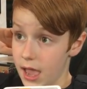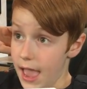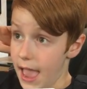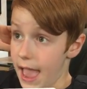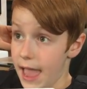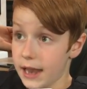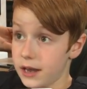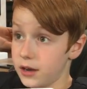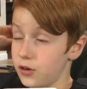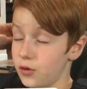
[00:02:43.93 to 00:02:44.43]

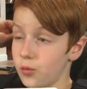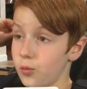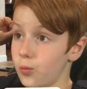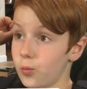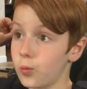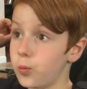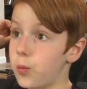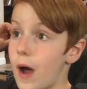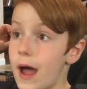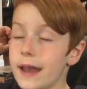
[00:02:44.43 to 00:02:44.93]
And
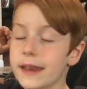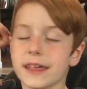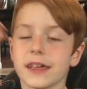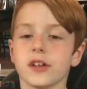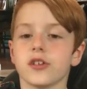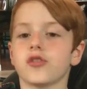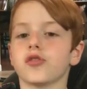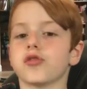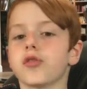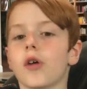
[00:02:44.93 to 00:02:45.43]
when
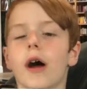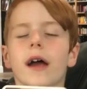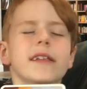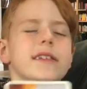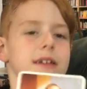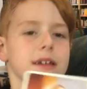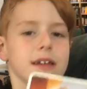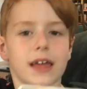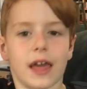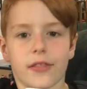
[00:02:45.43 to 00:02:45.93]
he tried
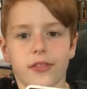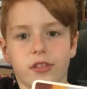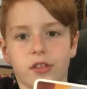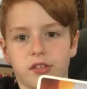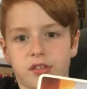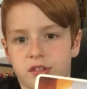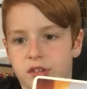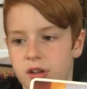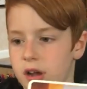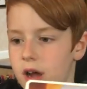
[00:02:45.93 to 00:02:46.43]
to get
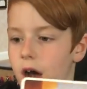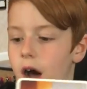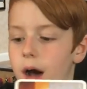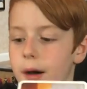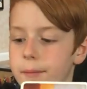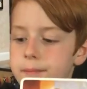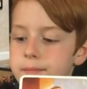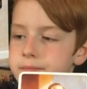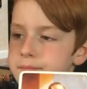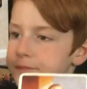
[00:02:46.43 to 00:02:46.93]
this to
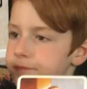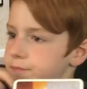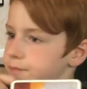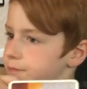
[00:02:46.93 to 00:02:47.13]
come,